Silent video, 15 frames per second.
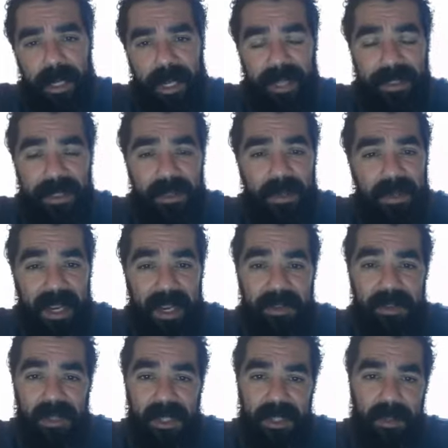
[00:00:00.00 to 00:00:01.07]
It has a certain
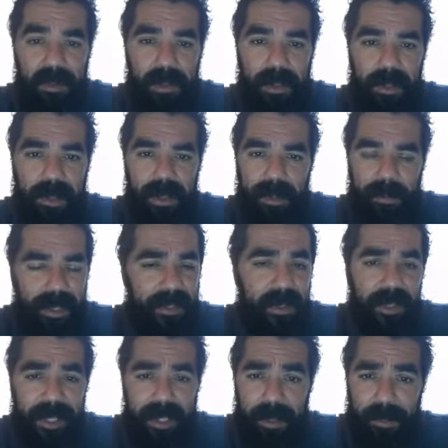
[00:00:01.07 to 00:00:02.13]
energy to it, but it's
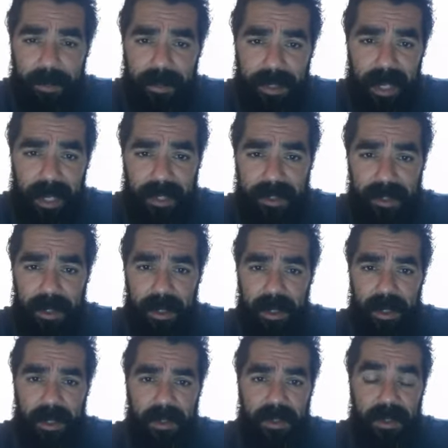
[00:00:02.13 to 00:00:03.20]
only a couple blocks.
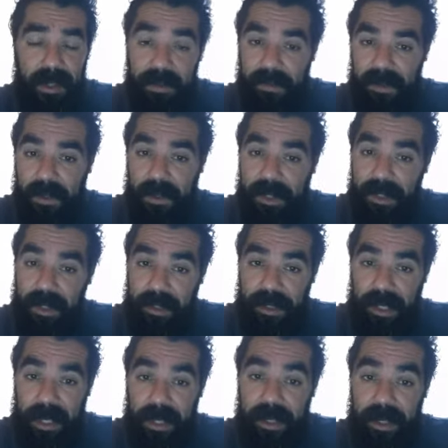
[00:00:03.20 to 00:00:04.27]
So the inventory is a little
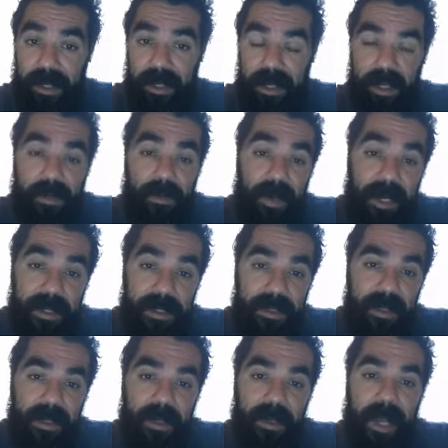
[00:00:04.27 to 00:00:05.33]
tight and the
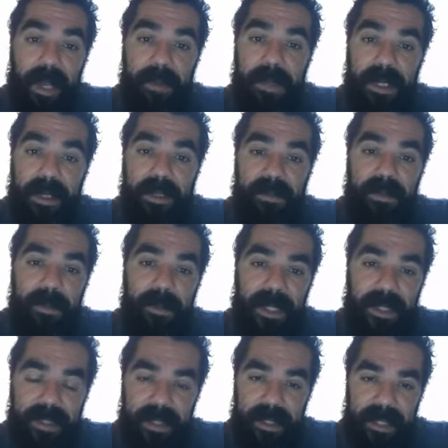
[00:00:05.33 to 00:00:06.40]
prices are a little high because of it,
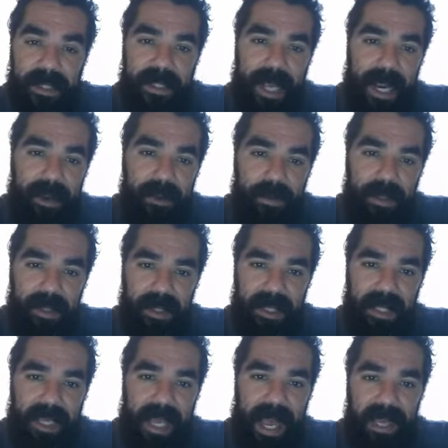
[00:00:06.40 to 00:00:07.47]
because of the desirability,
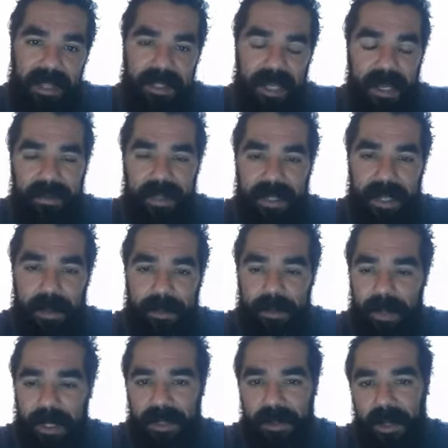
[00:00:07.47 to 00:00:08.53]
the cachet of the types
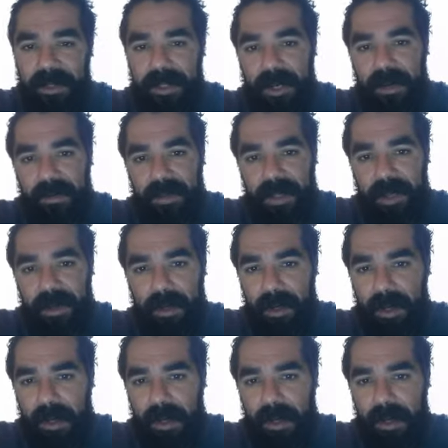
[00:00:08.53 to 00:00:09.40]
of restaurants are over there.